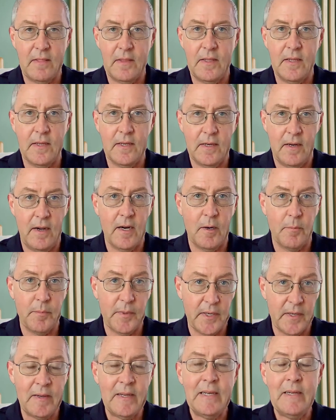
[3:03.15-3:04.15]
the
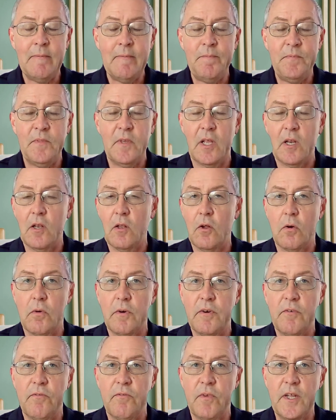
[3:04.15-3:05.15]
economy and
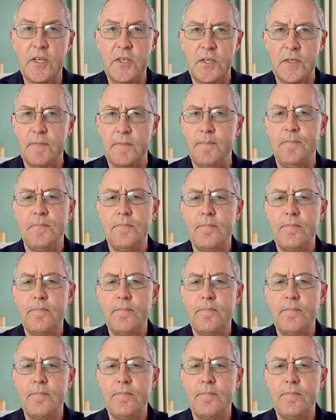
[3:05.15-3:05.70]
lower inflation.